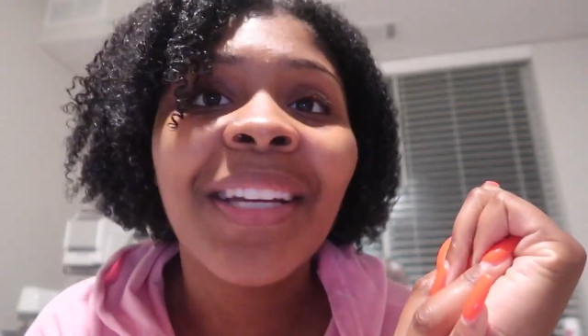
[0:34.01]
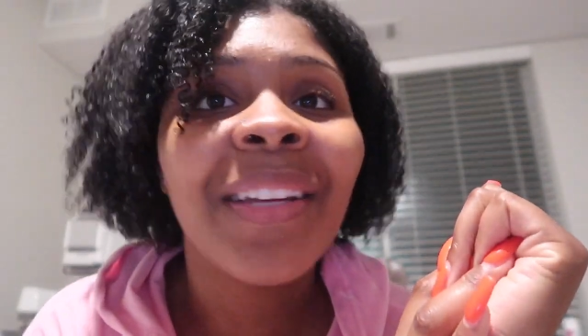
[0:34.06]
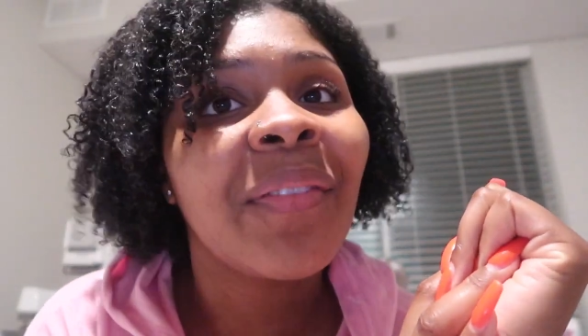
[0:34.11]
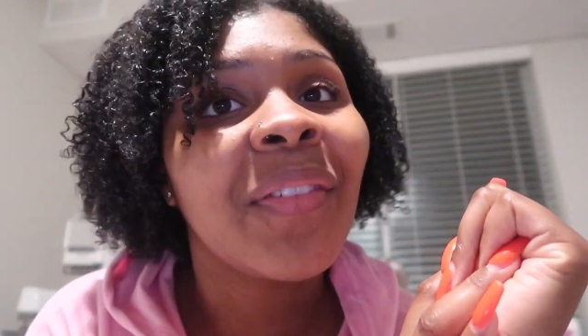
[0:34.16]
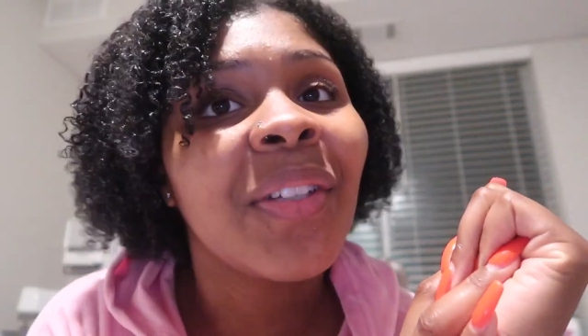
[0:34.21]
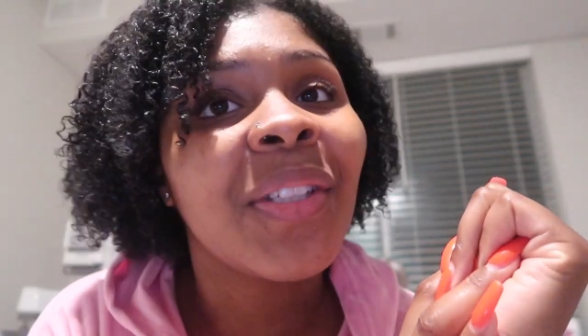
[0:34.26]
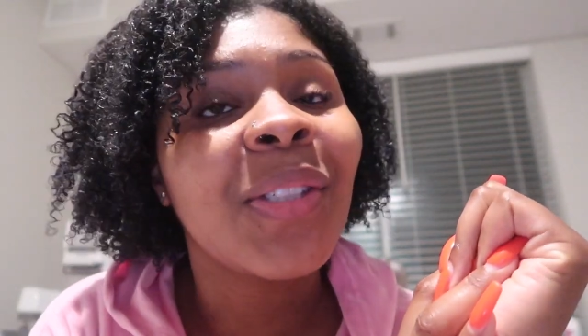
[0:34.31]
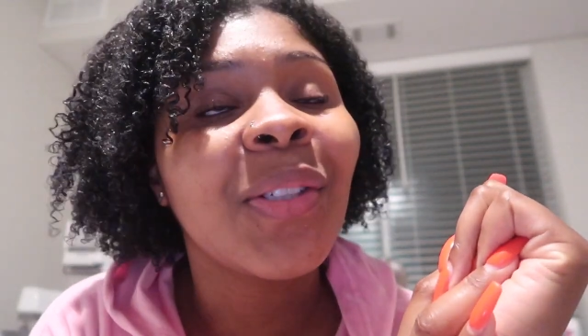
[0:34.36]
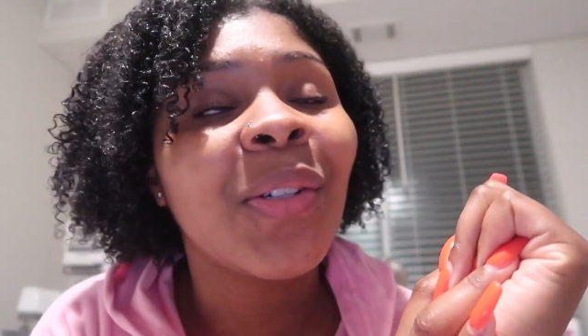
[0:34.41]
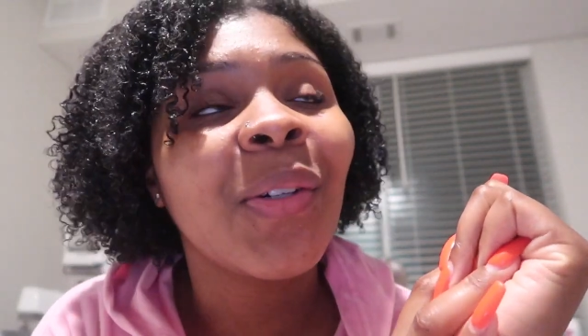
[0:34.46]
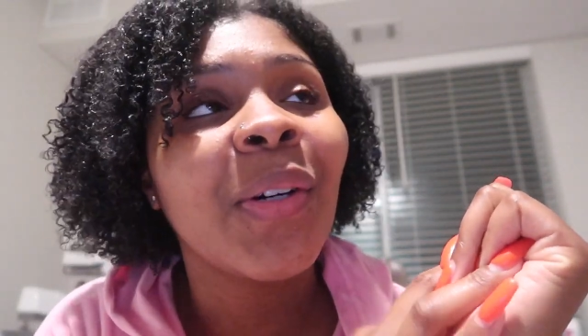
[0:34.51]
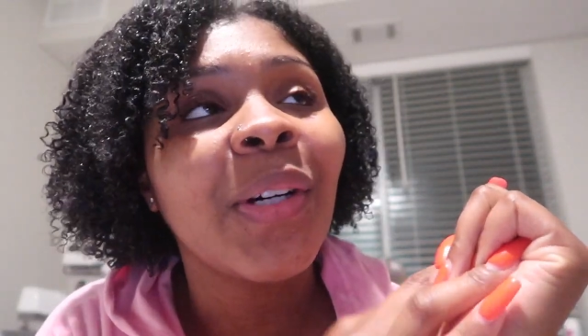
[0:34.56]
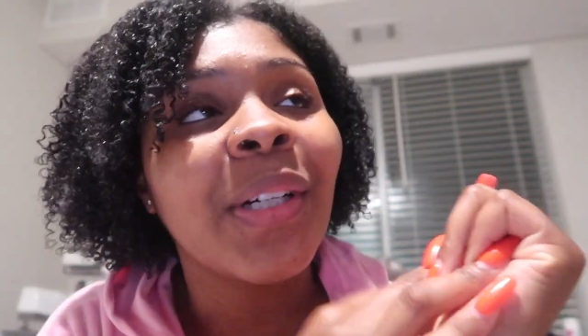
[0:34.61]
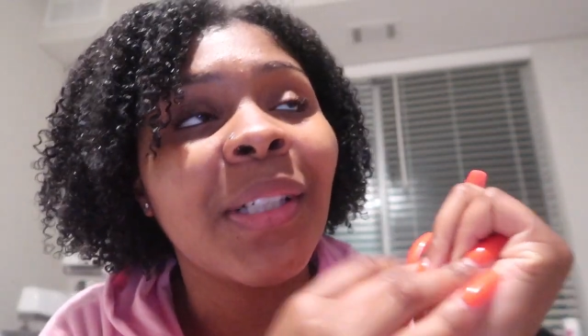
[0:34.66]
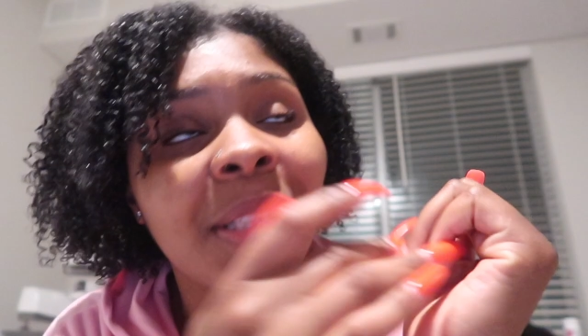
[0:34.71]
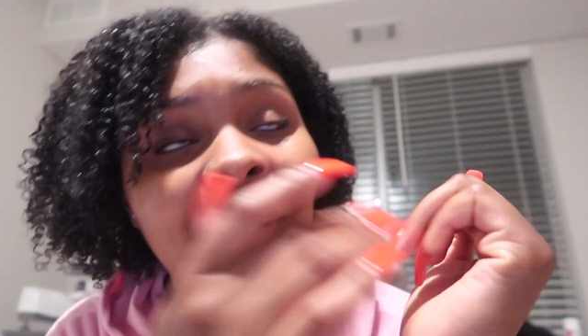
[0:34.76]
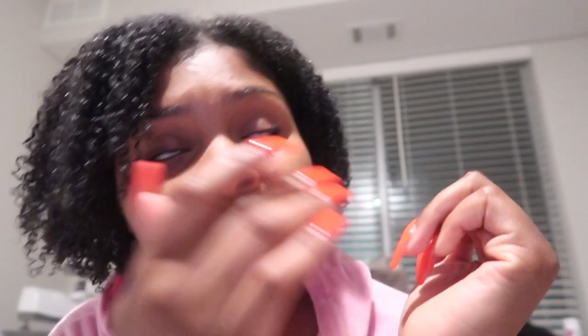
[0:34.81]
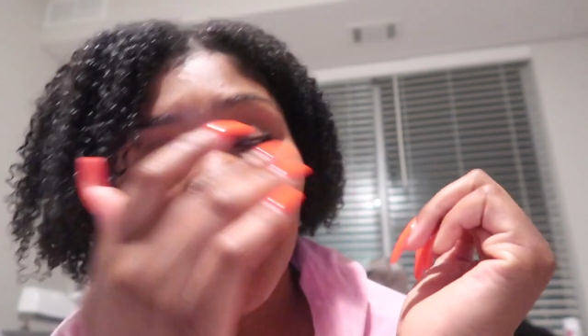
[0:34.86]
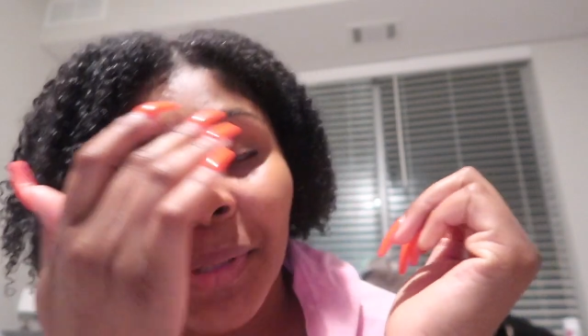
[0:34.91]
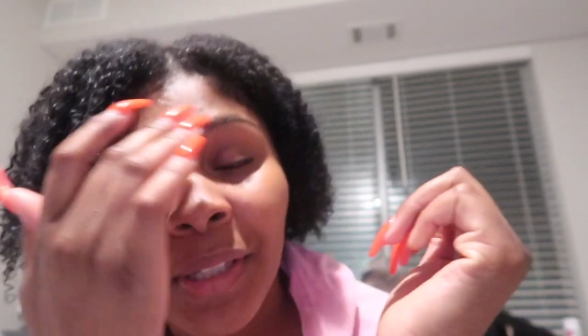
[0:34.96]
inventory,
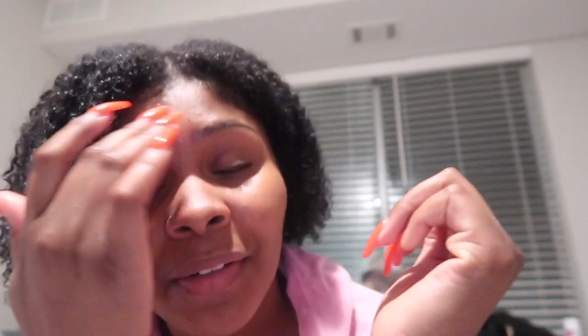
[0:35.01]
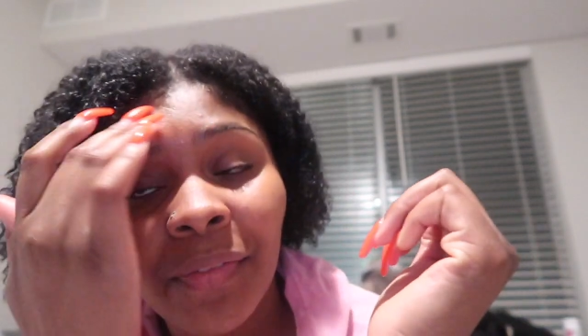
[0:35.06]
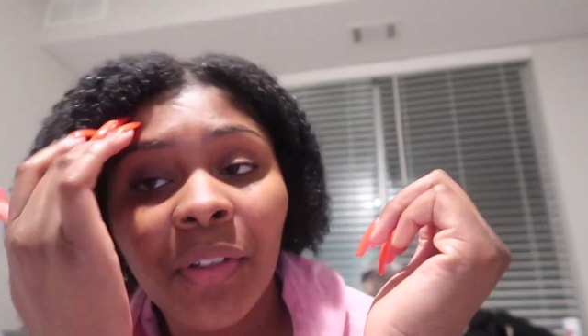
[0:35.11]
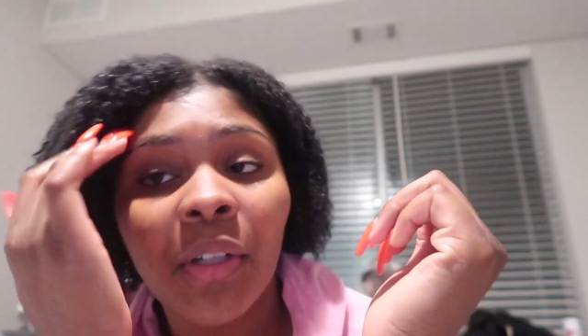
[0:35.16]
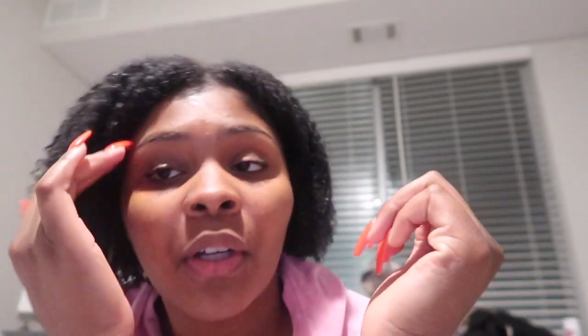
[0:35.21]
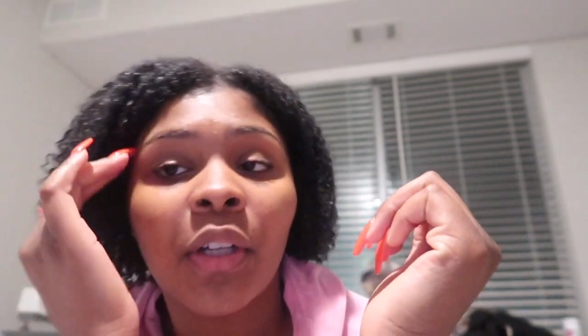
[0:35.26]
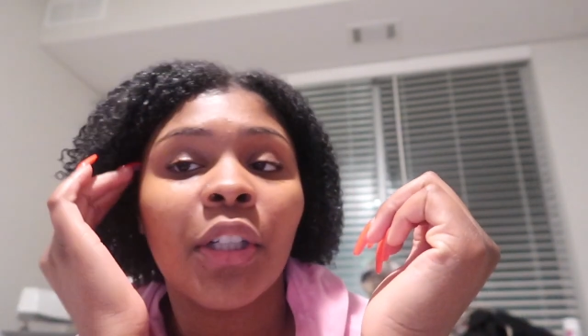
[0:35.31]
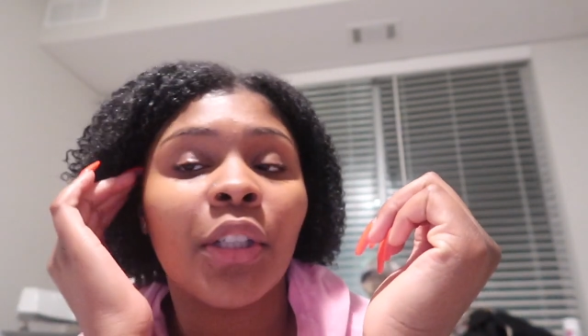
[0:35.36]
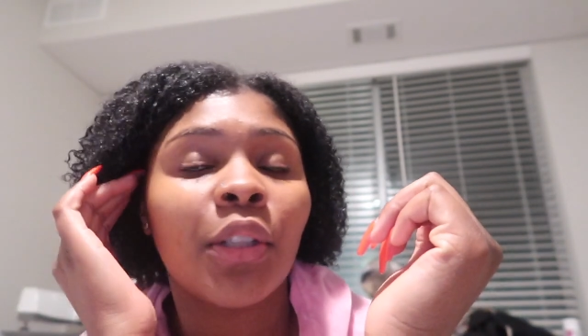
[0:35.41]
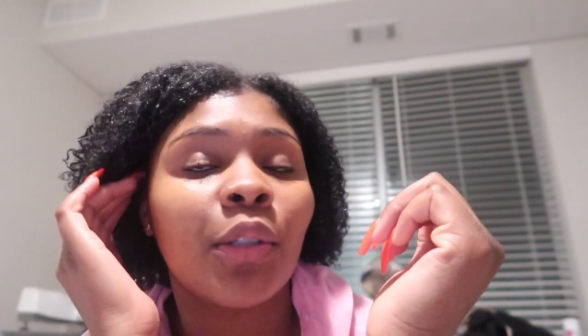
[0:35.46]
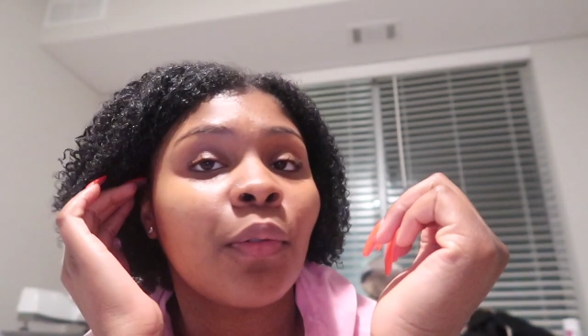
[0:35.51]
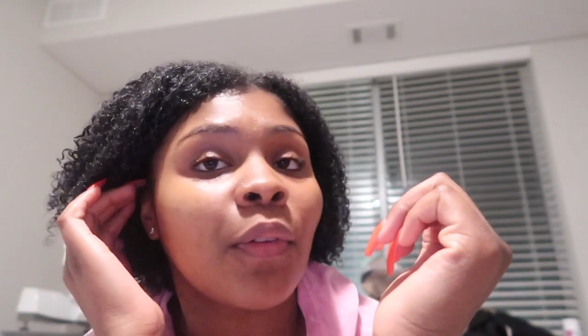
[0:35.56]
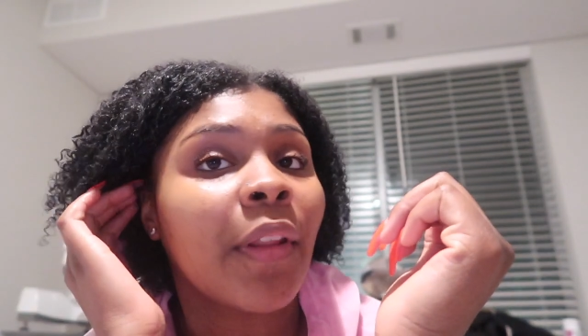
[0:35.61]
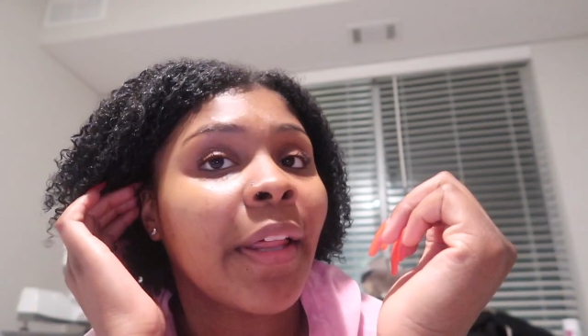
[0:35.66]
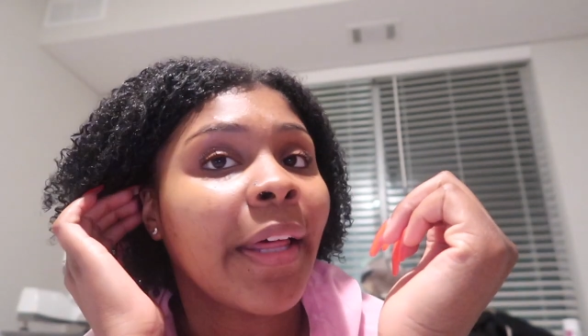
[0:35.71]
so we're definitely going to do